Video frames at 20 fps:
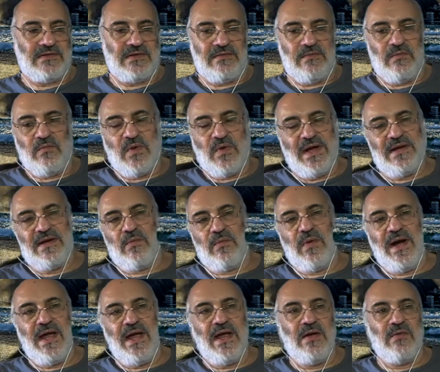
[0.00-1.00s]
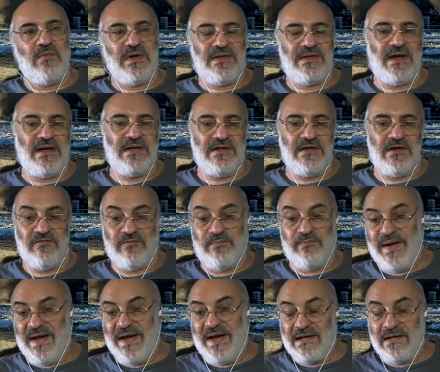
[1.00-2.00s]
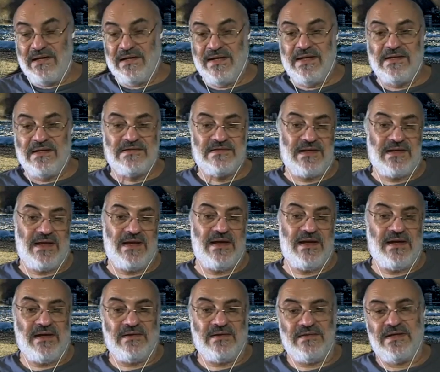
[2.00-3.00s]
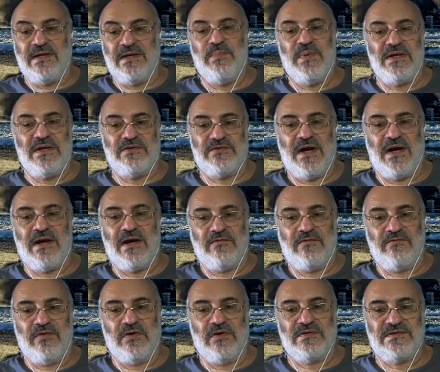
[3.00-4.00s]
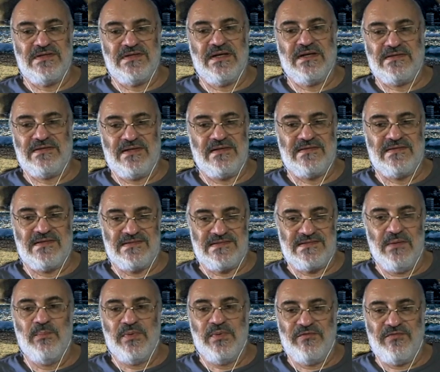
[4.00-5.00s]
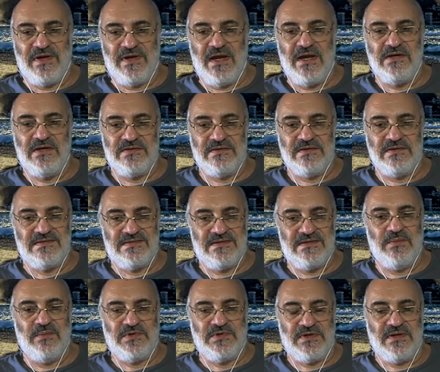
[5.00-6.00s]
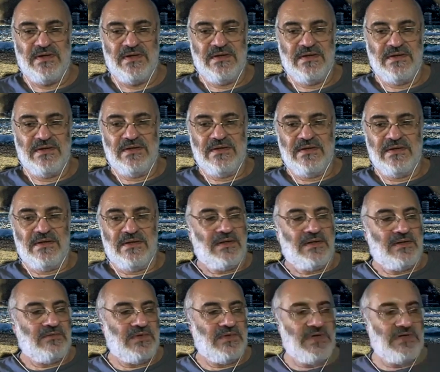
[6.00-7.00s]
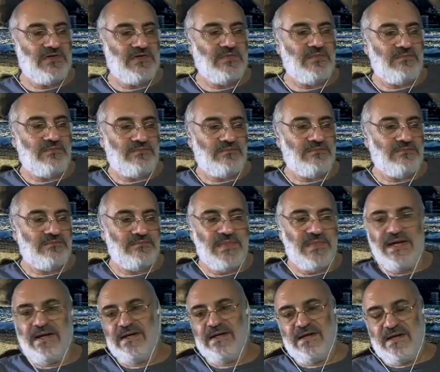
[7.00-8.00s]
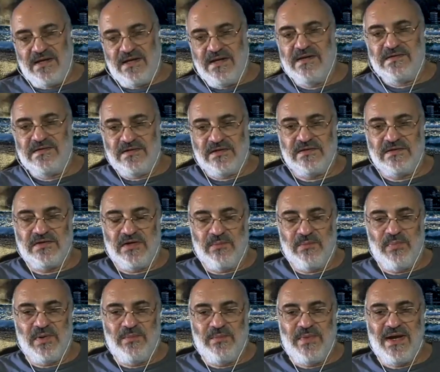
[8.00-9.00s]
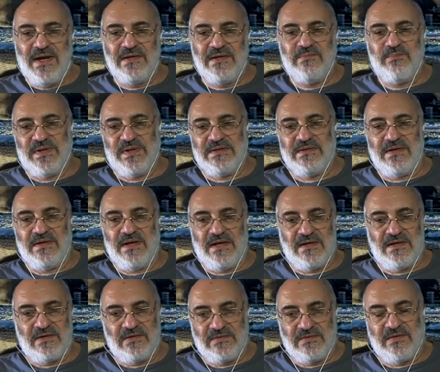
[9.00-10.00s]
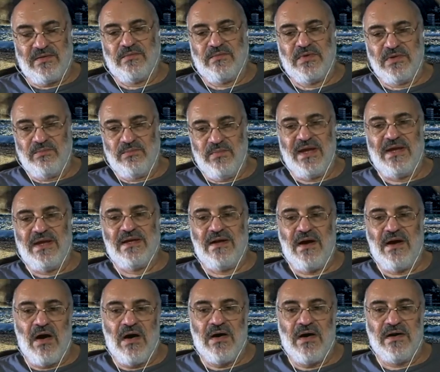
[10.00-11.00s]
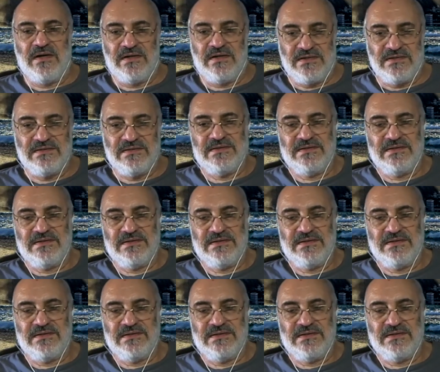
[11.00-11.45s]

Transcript: went away with the idea of backlinks and keeping track of those things as a simplification assumption, which made it easier to implement, but now would make it harder